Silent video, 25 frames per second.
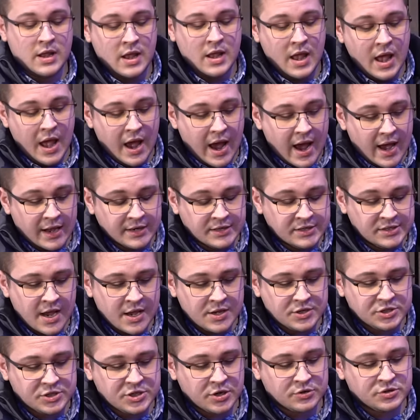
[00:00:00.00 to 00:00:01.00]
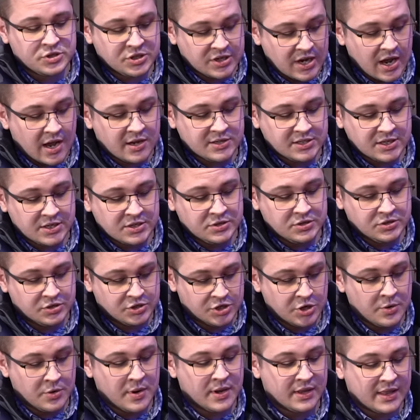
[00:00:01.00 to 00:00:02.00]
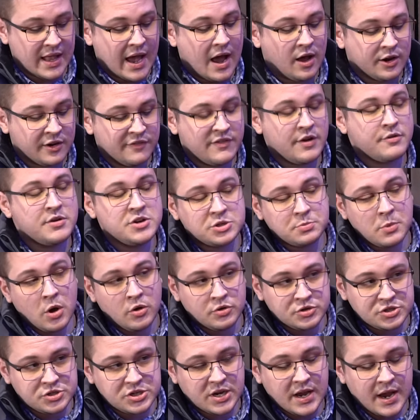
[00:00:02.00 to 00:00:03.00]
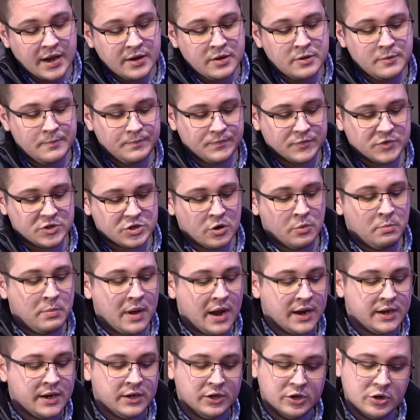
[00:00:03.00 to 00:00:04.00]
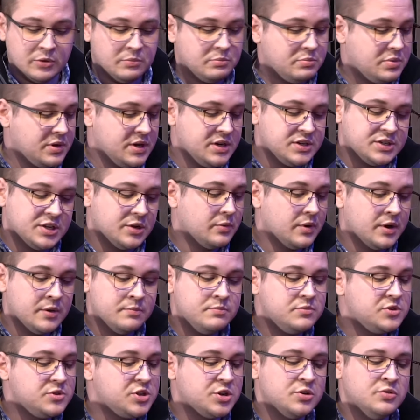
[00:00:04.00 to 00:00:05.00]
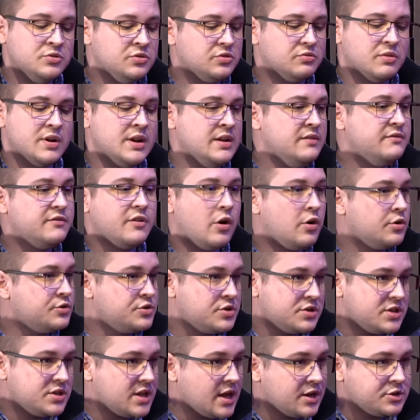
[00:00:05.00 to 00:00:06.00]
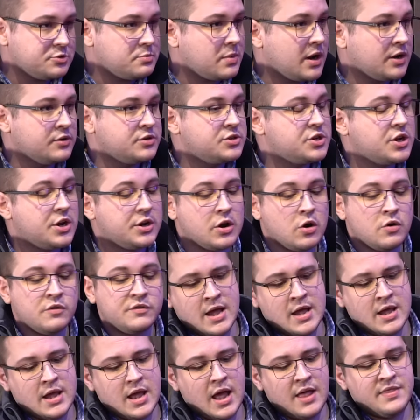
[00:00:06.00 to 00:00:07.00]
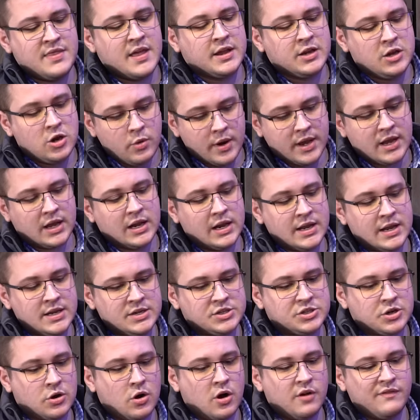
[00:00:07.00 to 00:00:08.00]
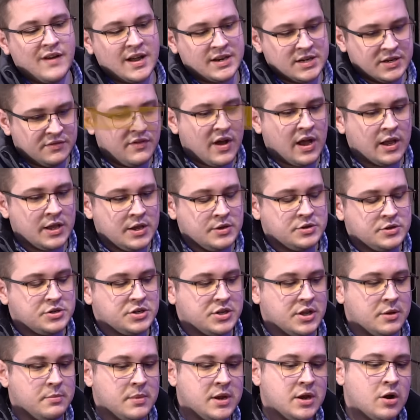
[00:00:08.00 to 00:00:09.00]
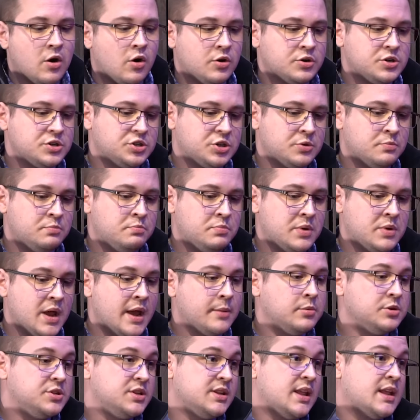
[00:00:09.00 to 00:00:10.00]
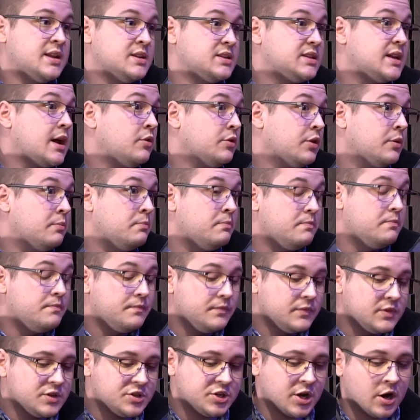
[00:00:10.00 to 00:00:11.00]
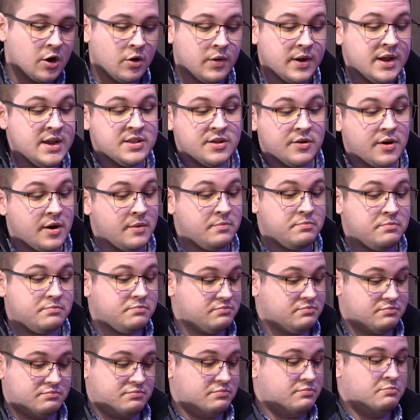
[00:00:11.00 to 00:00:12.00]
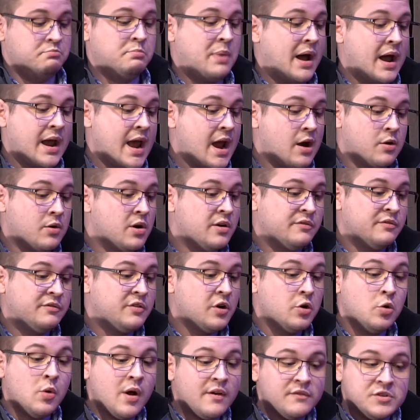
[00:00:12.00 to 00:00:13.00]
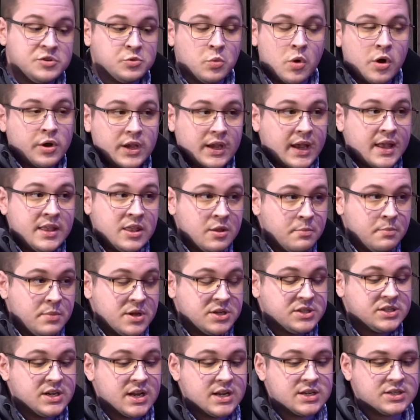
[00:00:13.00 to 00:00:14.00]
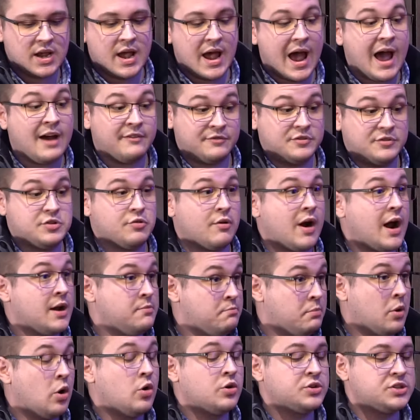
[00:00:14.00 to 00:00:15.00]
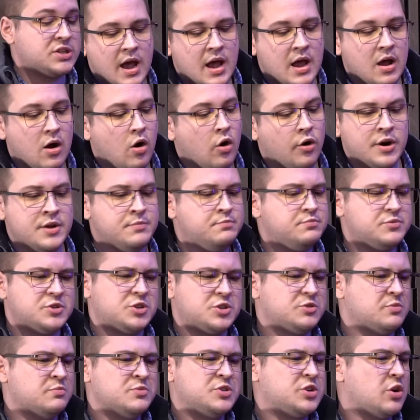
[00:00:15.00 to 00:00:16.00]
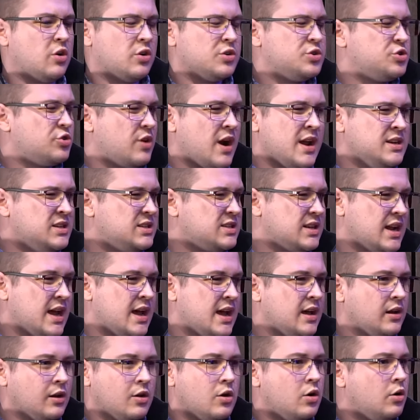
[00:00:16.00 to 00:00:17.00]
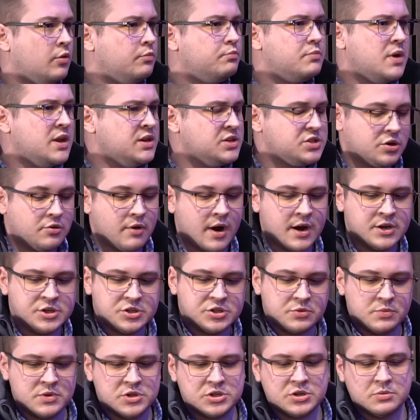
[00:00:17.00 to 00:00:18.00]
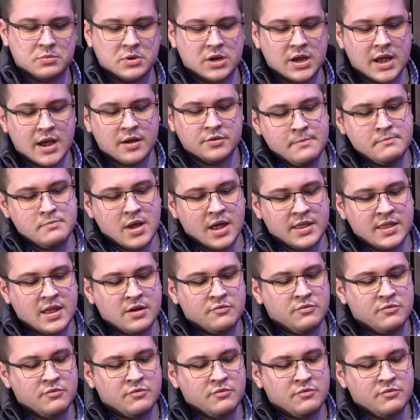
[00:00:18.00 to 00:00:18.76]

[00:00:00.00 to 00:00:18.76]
And so started doing that on a very small scale. So buying companies that were £200,000-£400,000 turnover, and then quickly sort of added value to them in order to be able to then sell them. So either a buyout of whoever's working in the business after I'd bought it, or some sort of trade sale or integration with somebody else, and then